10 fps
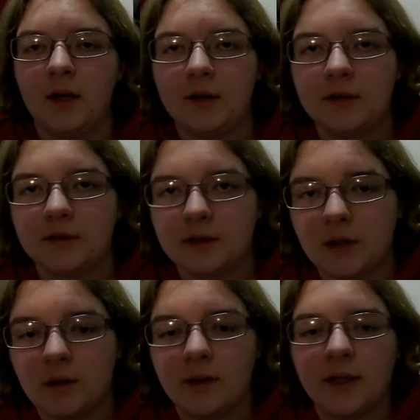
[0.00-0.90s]

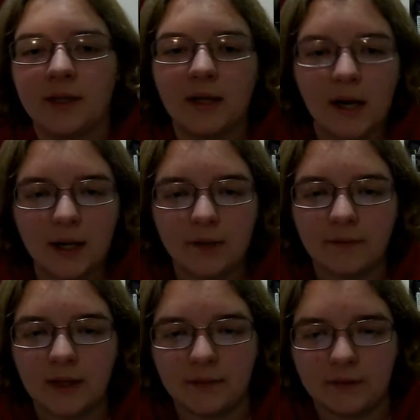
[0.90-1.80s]
so it kind
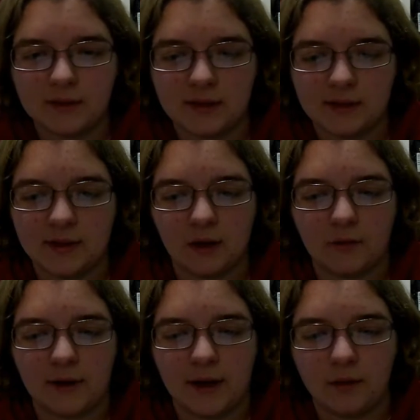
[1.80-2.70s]
of evens itself
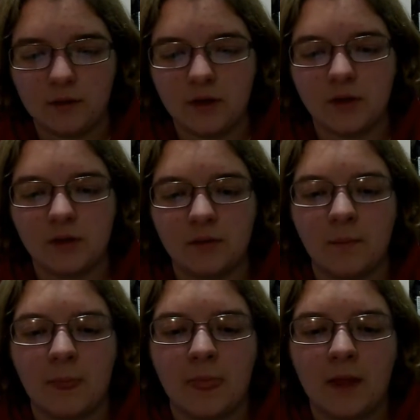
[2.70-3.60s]
out.
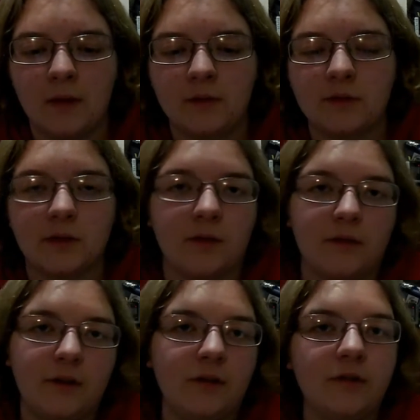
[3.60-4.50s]
So
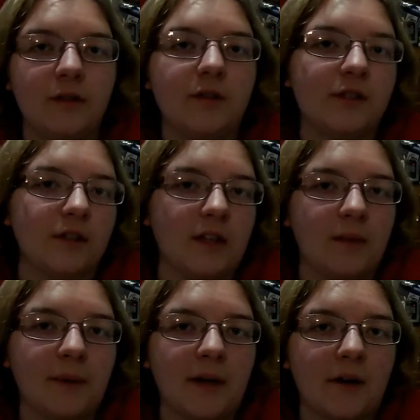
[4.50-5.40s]
you still need to
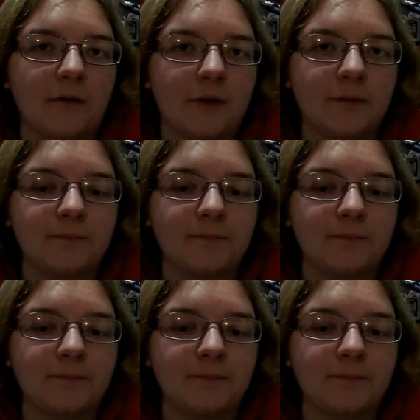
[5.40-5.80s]
be careful.